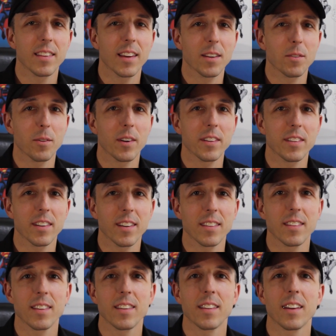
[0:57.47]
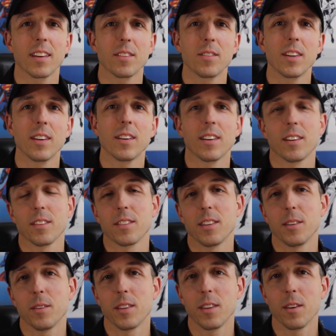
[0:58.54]
Thanks for watching. I'll see you in the next video, or I'll see
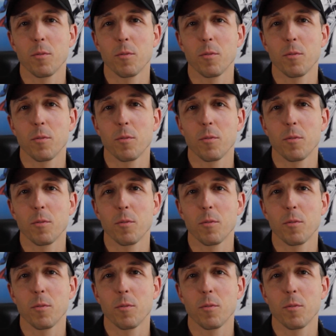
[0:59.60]
you in the